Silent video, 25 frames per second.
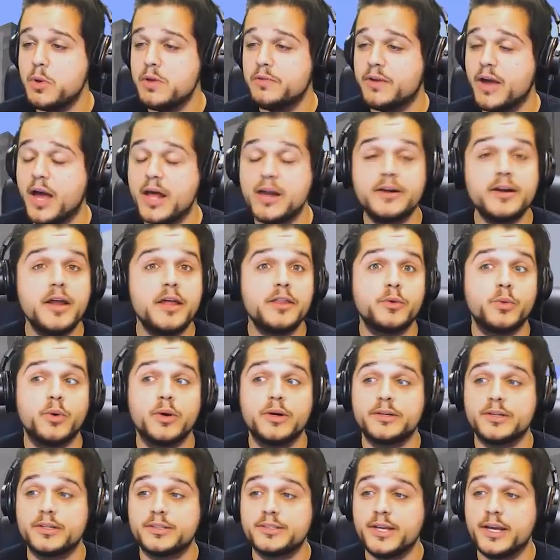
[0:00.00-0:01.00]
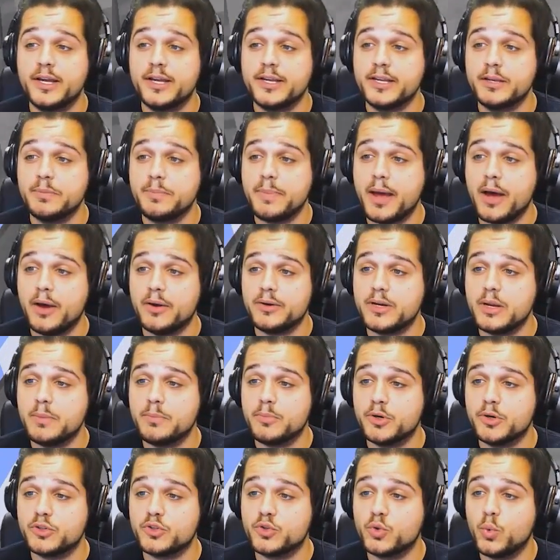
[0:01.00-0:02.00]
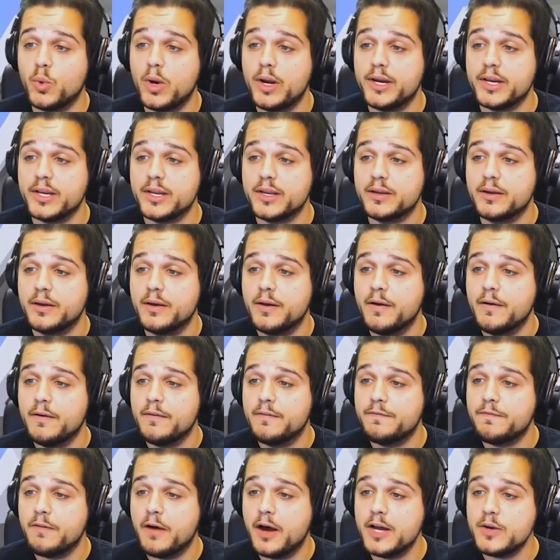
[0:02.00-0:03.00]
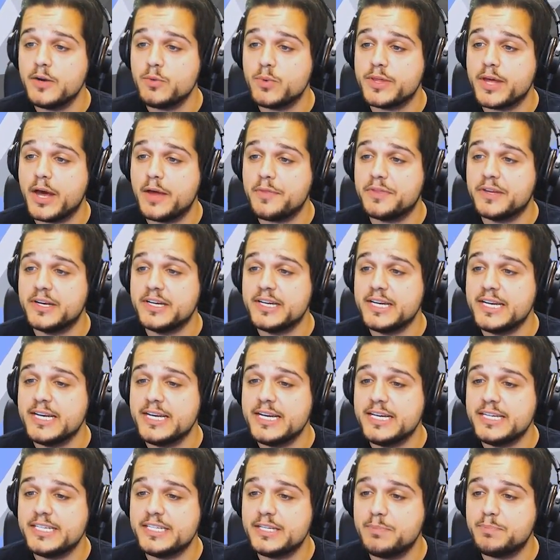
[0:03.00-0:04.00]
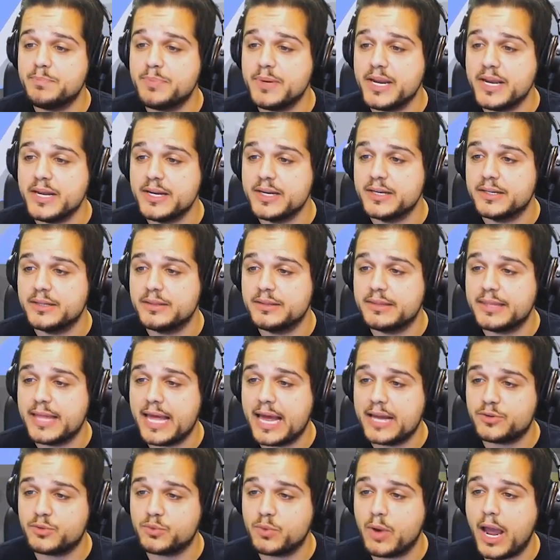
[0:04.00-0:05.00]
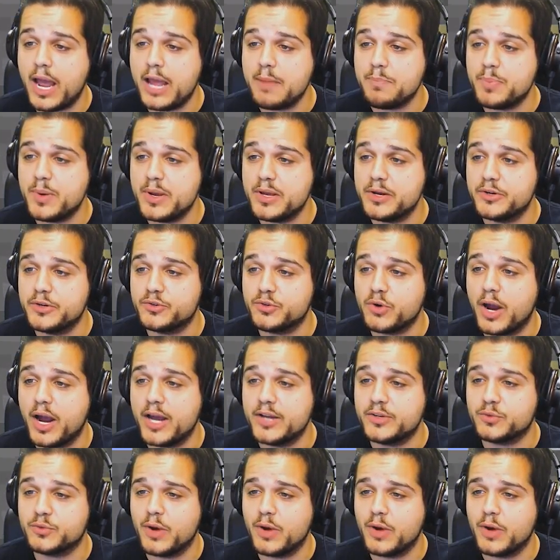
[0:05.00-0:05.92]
we've got another one to tell you about. Number 20. Fun without the need to beat it. That's right, Peter tries